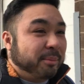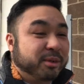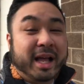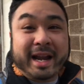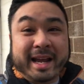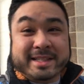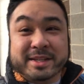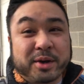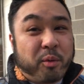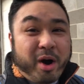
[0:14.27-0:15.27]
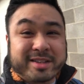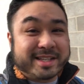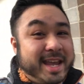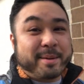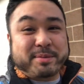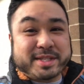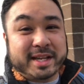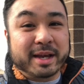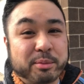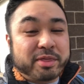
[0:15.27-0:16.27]
I'm glad I get to walk to campus
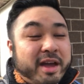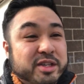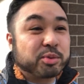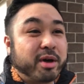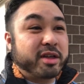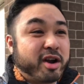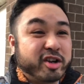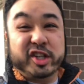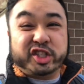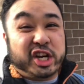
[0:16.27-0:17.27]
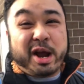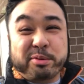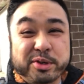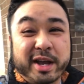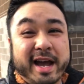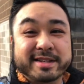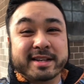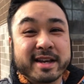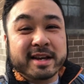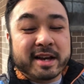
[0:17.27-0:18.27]
again with nice weather and just chat with you guys
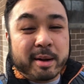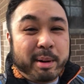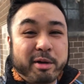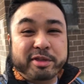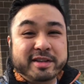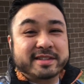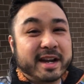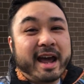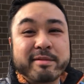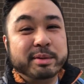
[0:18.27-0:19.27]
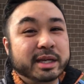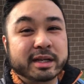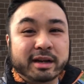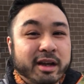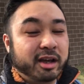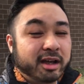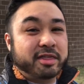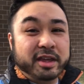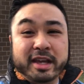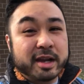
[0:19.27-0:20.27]
about things that I've been
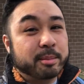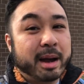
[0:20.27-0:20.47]
thinking